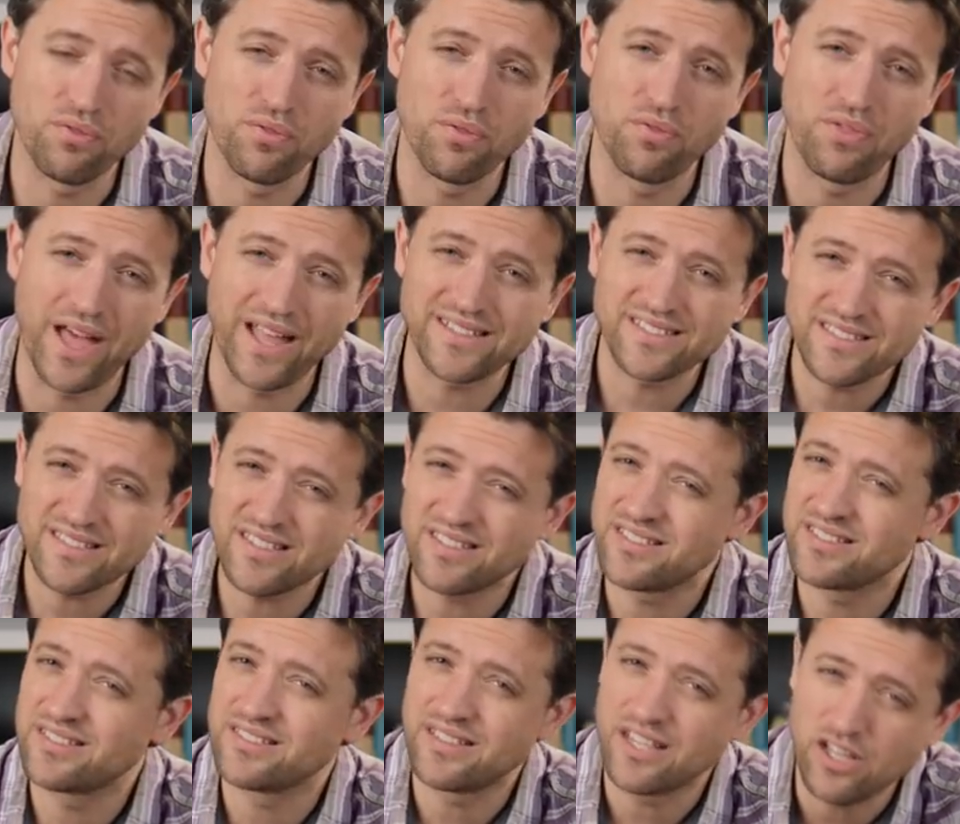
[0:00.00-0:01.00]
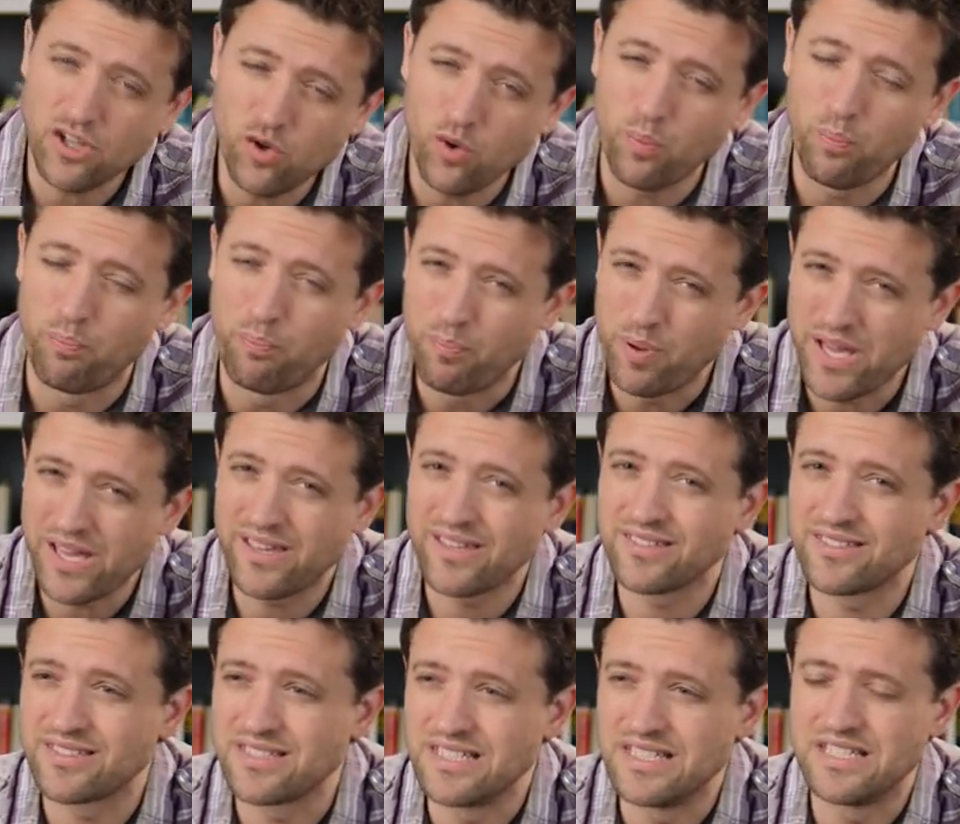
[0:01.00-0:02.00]
that's the single
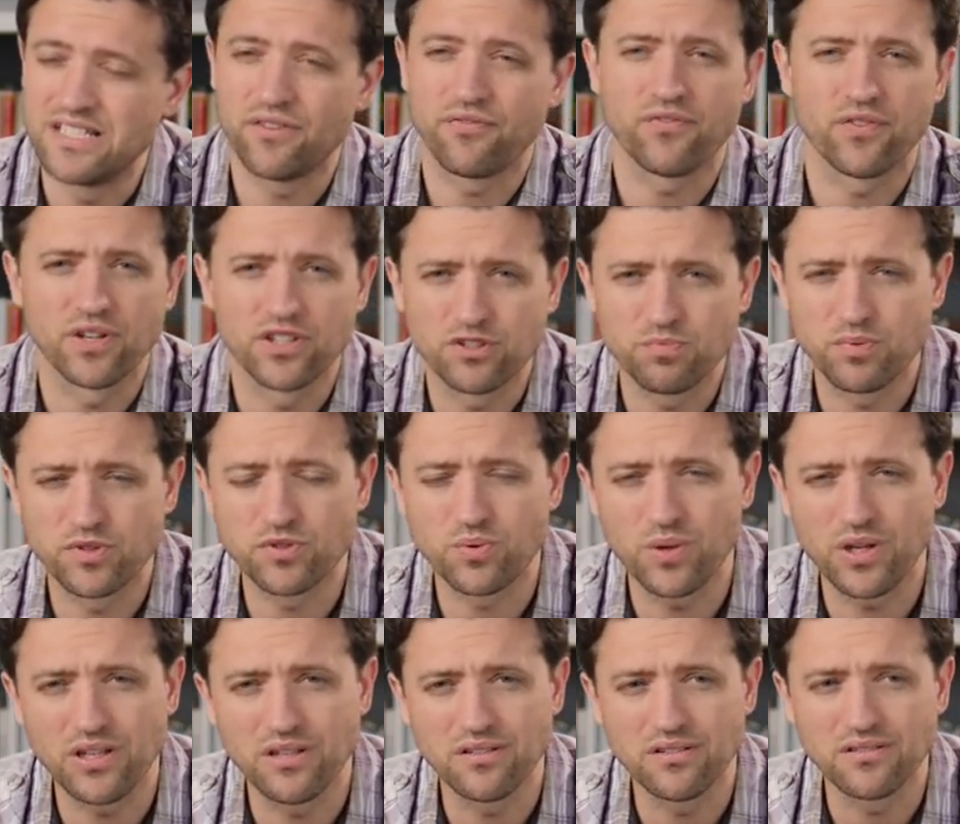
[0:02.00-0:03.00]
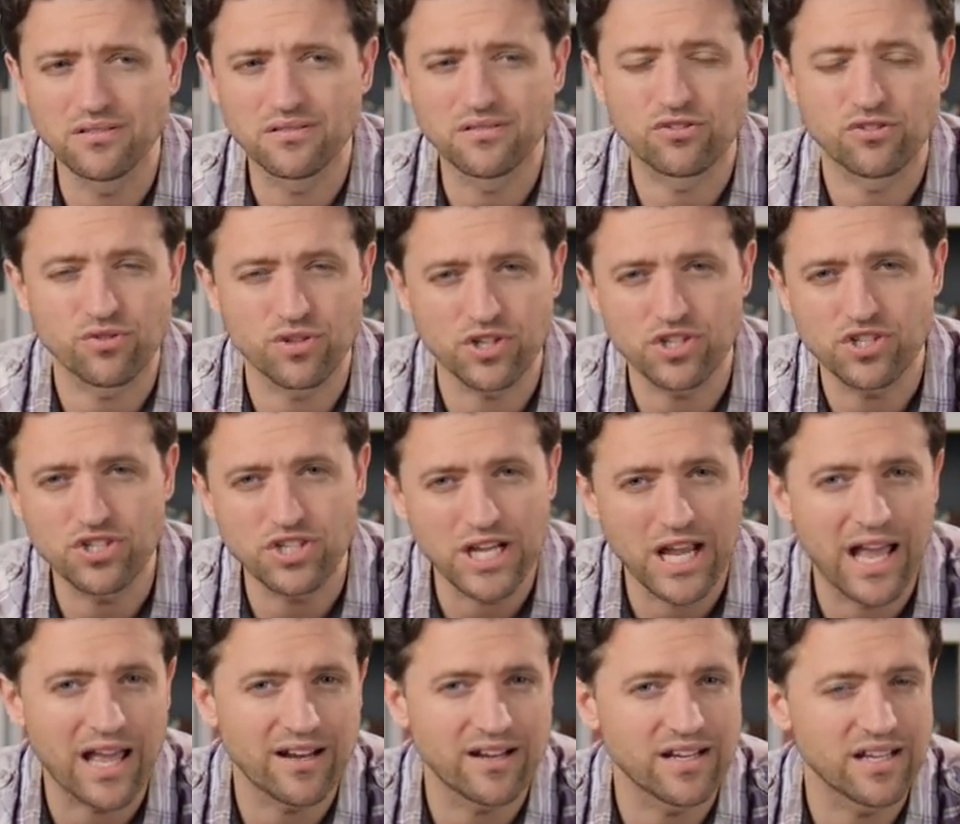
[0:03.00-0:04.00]
biggest difference between
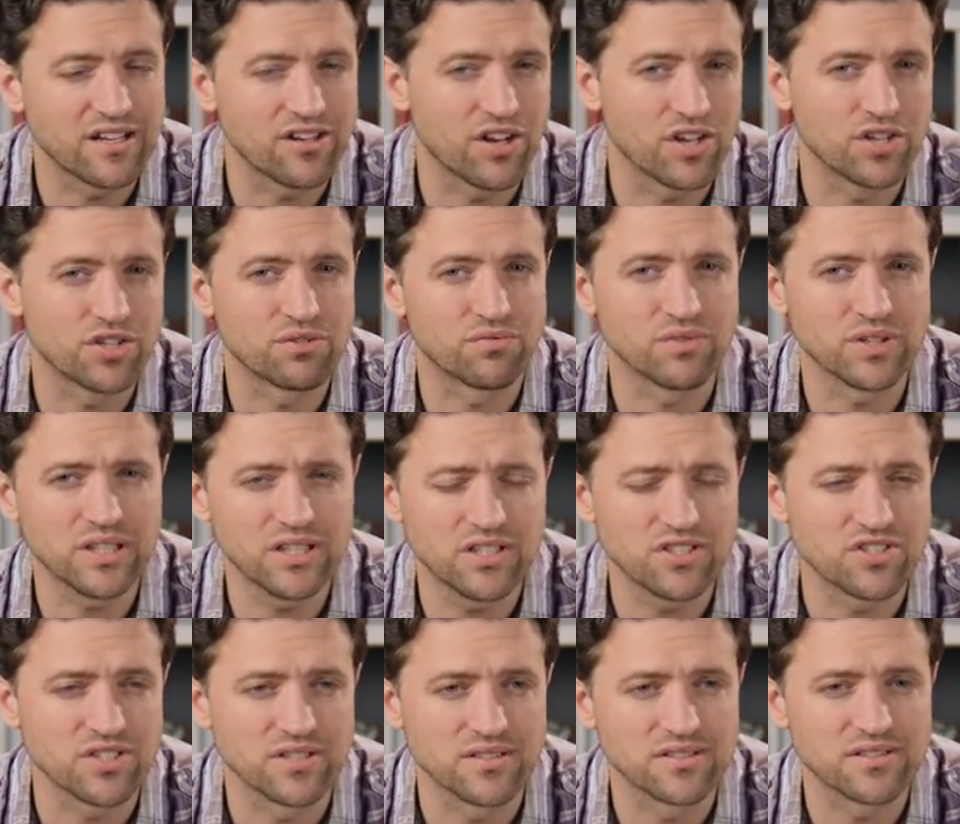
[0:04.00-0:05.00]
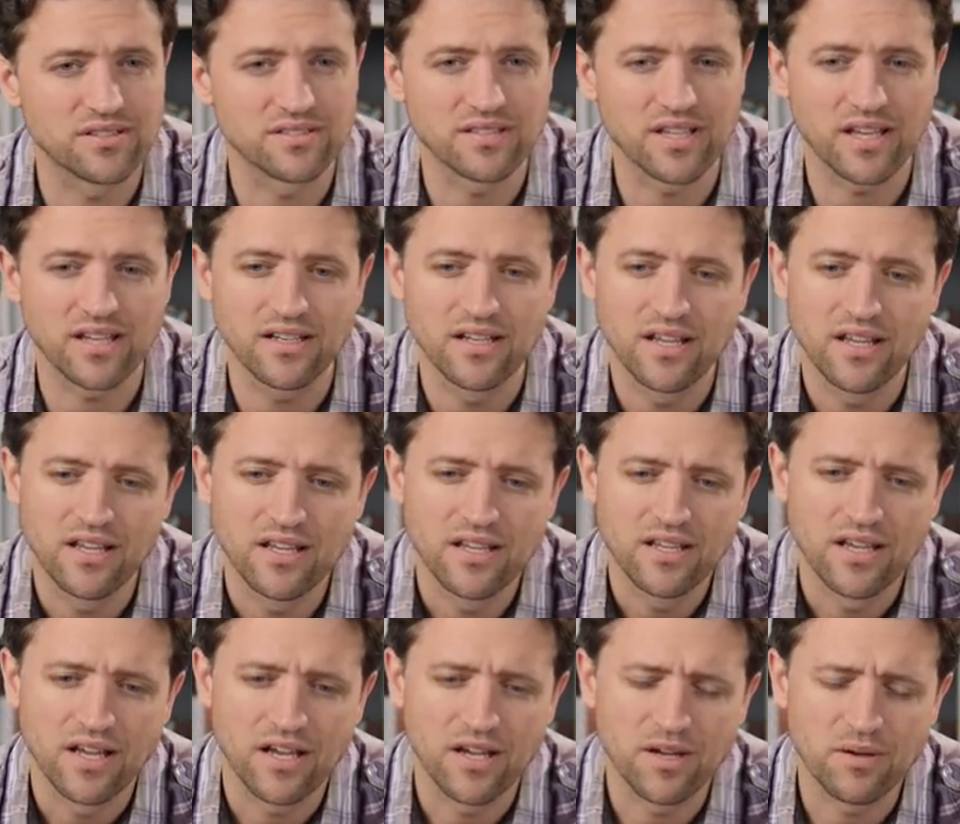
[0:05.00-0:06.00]
Christianity and other religions is that
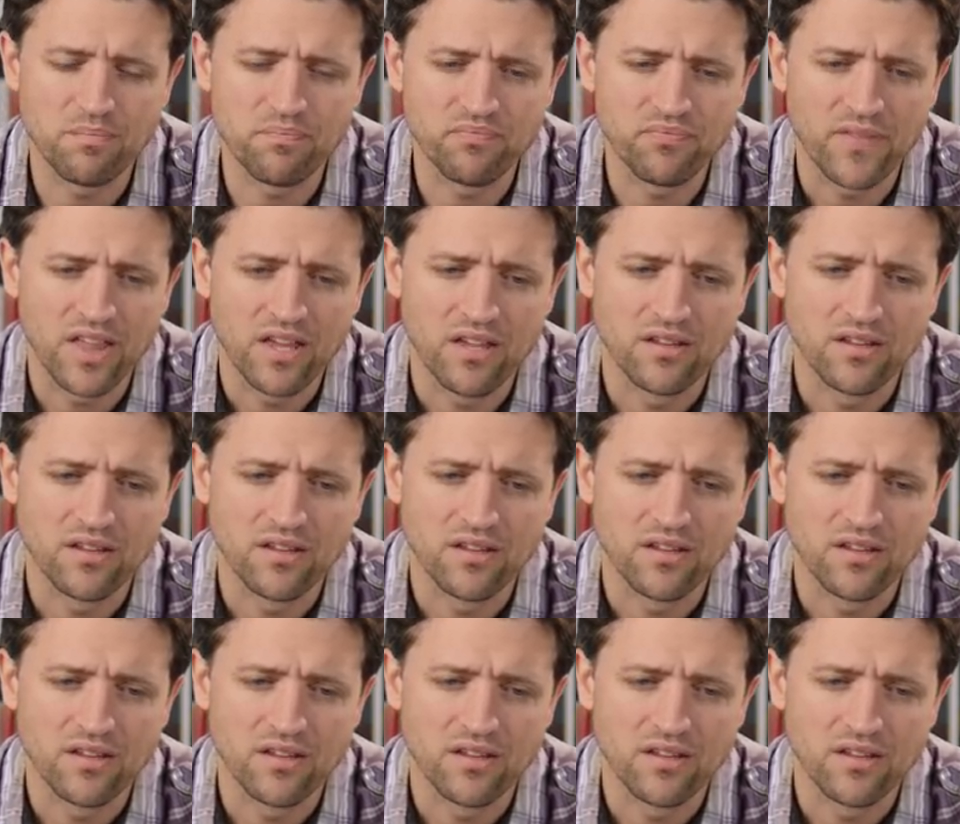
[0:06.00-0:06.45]
um,